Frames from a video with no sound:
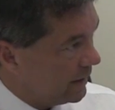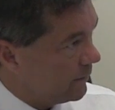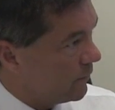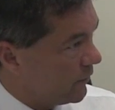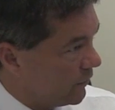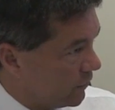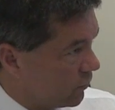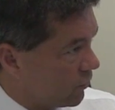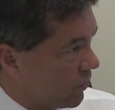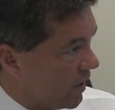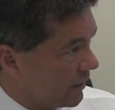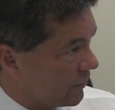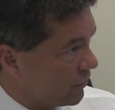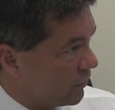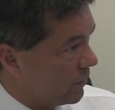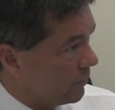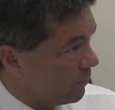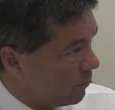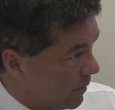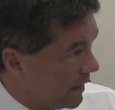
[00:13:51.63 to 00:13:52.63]

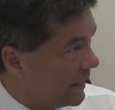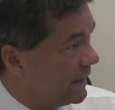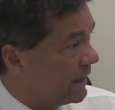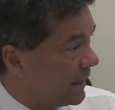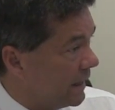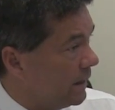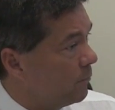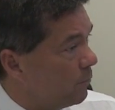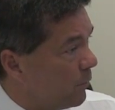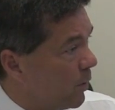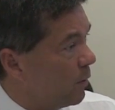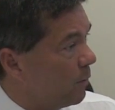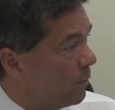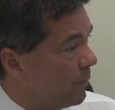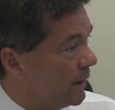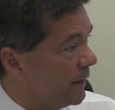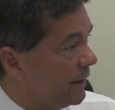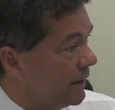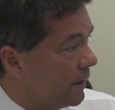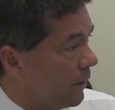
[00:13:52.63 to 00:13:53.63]
infrastructure and making
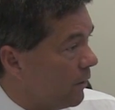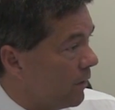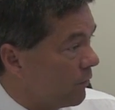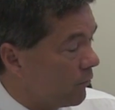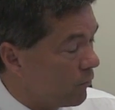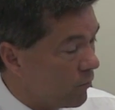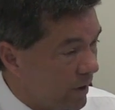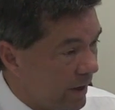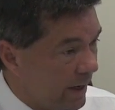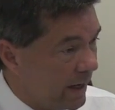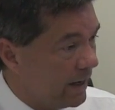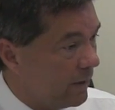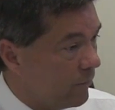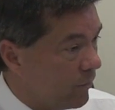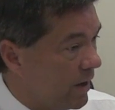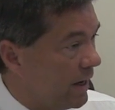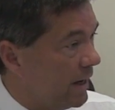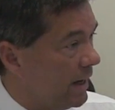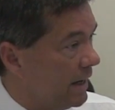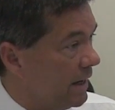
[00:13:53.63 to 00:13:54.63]
Pompey, you know, a really,
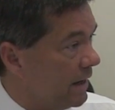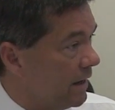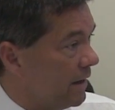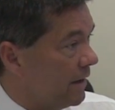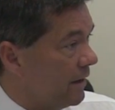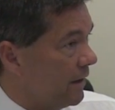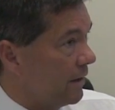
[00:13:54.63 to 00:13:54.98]
really